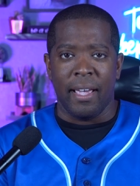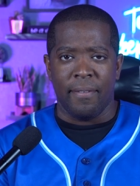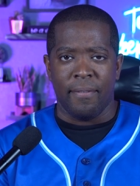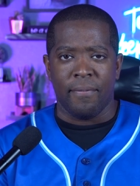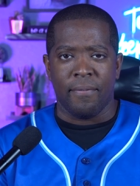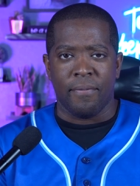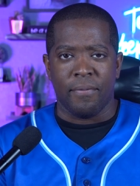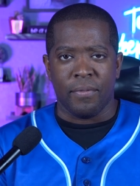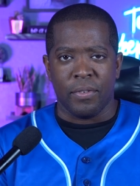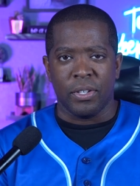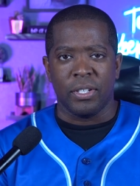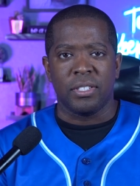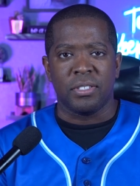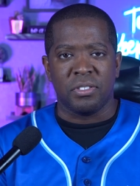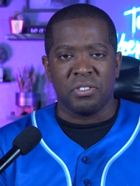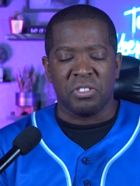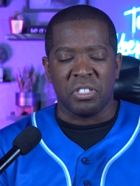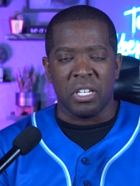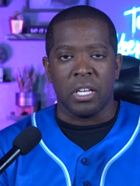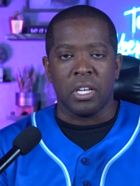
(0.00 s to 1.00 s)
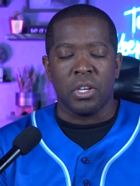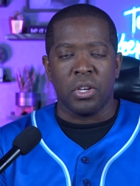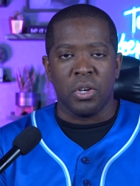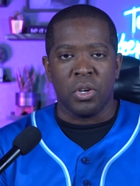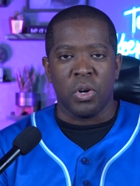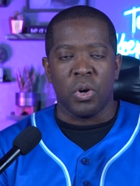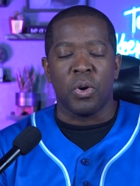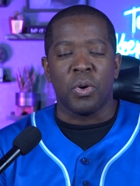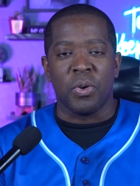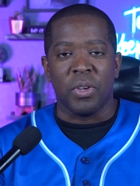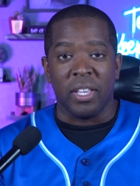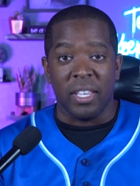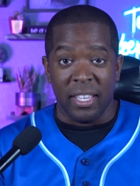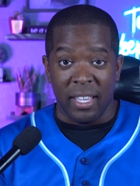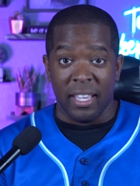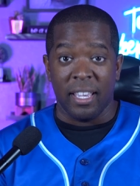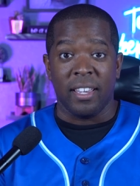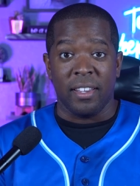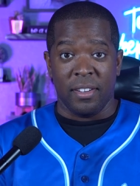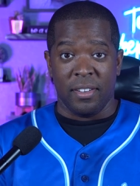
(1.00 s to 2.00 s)
every single
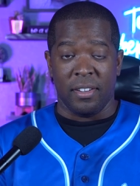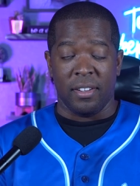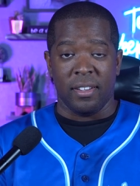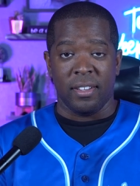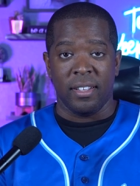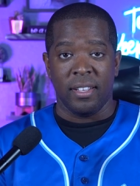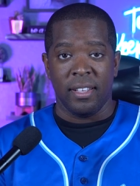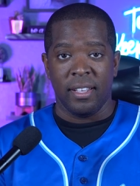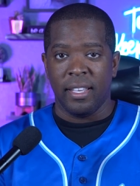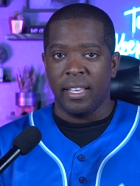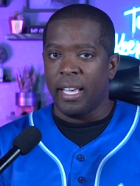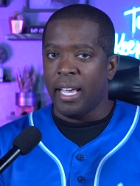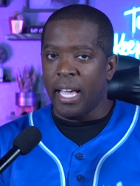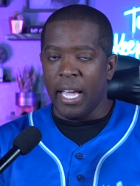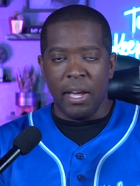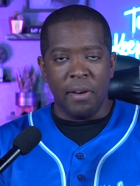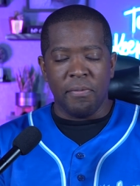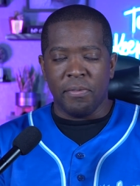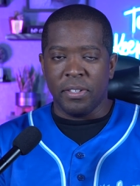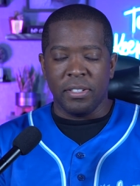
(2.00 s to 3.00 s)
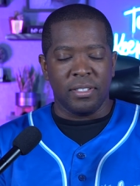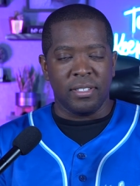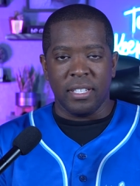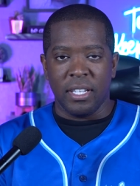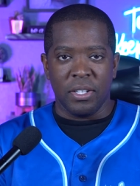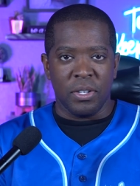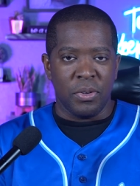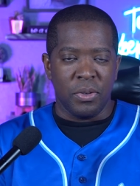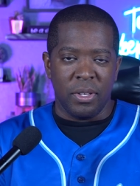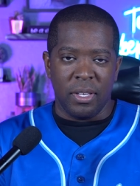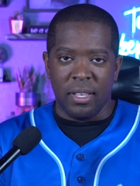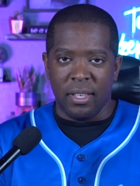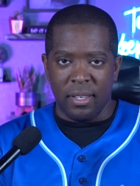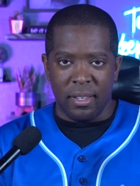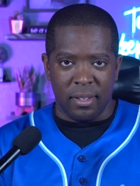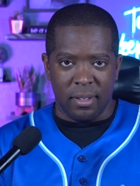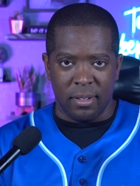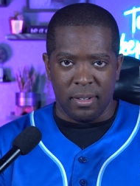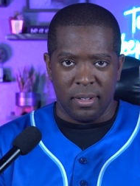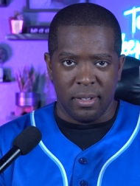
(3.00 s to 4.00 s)
year. Every single
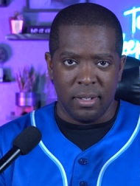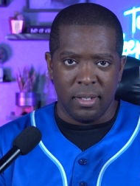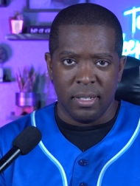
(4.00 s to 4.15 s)
year.